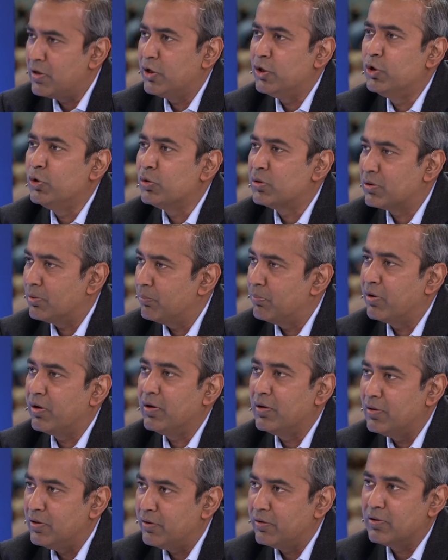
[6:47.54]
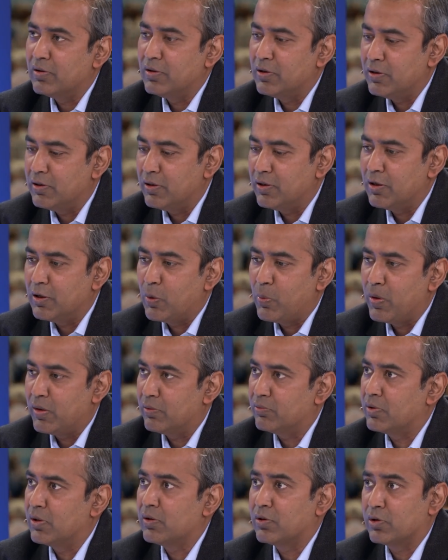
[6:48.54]
in and do some really, really
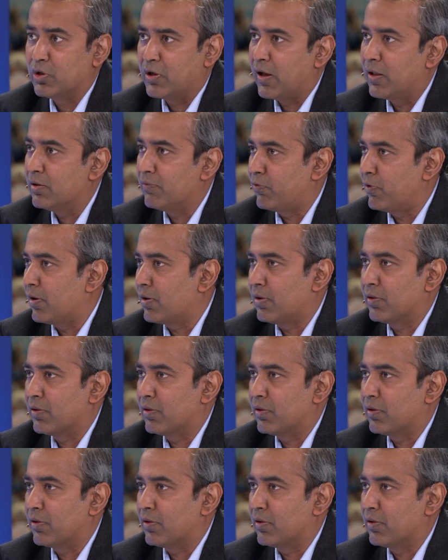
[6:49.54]
innovative things together for